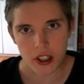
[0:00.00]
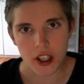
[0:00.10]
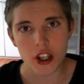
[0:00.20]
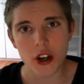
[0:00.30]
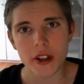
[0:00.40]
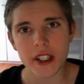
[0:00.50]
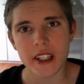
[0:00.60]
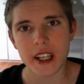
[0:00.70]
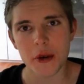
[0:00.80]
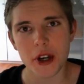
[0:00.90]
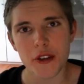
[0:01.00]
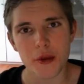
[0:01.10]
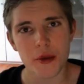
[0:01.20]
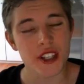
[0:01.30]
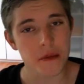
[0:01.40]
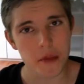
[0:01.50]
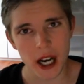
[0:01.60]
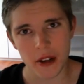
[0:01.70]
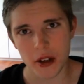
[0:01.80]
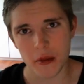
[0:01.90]
they were not from the same
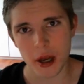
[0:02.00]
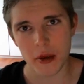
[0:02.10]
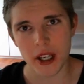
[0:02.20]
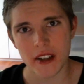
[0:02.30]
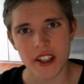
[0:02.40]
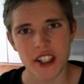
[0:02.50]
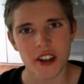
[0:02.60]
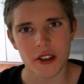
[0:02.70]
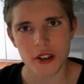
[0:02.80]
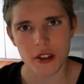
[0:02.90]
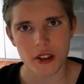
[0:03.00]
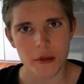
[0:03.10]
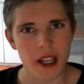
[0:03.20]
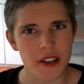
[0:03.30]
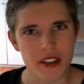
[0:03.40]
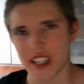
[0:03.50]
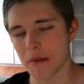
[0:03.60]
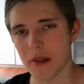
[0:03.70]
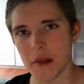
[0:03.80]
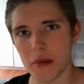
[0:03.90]
background. Maybe they did not met the same
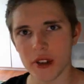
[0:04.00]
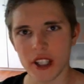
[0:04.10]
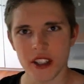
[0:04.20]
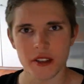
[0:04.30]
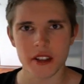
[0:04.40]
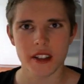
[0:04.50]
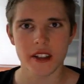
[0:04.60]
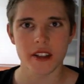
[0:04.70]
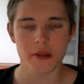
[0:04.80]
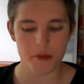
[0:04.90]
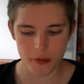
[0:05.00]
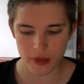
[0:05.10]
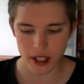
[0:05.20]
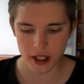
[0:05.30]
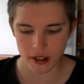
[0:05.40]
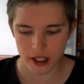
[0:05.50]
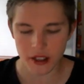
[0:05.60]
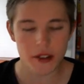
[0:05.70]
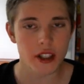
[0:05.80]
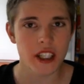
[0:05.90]
people. They
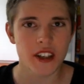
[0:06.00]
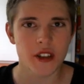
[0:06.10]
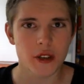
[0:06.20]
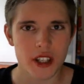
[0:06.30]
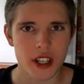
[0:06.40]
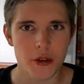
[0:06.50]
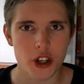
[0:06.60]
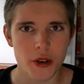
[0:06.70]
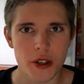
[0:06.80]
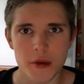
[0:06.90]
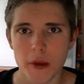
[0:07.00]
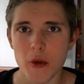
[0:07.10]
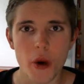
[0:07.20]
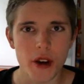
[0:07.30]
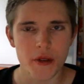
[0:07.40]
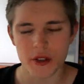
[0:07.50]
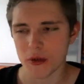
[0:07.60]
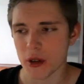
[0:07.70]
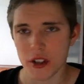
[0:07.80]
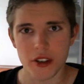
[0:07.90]
didn't do the same choice. Maybe one
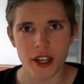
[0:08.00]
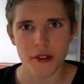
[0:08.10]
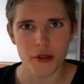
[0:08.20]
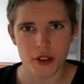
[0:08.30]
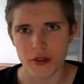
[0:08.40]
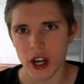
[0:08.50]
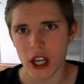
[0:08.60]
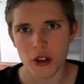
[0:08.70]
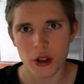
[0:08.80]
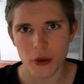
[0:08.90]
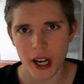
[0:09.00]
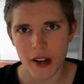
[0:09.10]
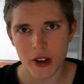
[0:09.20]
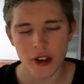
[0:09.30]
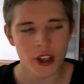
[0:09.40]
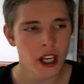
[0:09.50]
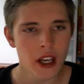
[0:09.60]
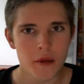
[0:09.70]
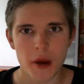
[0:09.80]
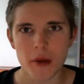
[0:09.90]
was under the influence of alcohol or whatever.
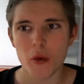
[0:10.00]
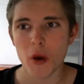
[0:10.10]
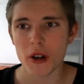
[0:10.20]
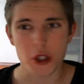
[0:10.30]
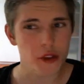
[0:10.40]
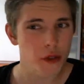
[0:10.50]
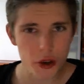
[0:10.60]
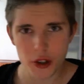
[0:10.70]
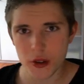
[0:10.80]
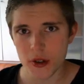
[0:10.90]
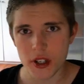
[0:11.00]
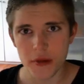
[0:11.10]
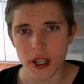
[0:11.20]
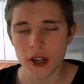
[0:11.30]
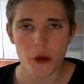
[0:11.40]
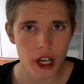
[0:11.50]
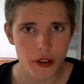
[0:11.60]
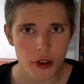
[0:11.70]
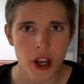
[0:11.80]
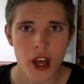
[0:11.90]
Maybe one was forced to do something,
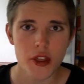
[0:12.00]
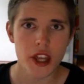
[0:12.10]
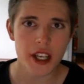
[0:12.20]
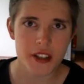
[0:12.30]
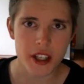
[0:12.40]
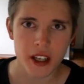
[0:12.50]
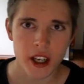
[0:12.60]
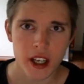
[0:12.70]
whatever. Thing is, like,